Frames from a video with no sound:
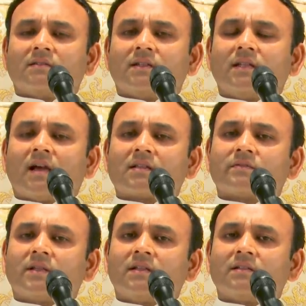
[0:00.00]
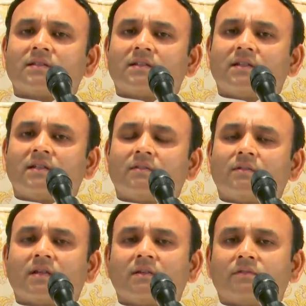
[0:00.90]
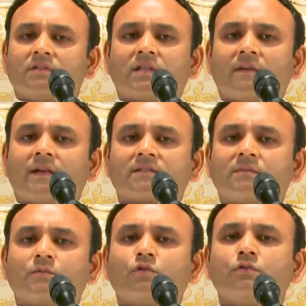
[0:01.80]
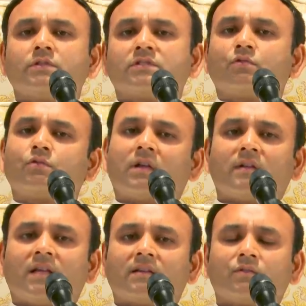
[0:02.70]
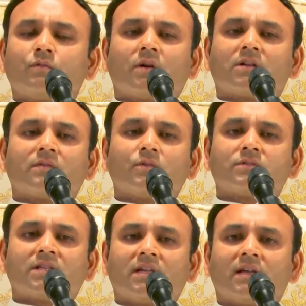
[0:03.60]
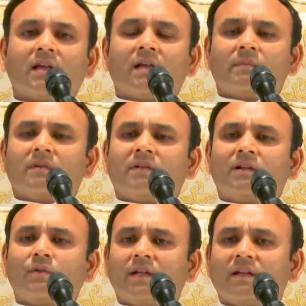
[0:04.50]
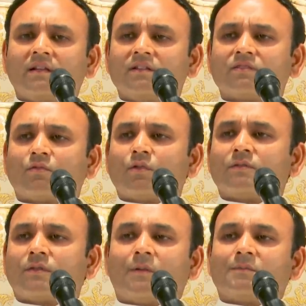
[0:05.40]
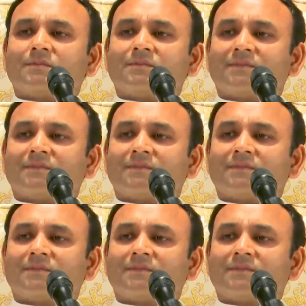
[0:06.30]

Then he asked very innocently, okay, since I have accepted you as a guru, I will do whatever you say. But where do I get the sword from?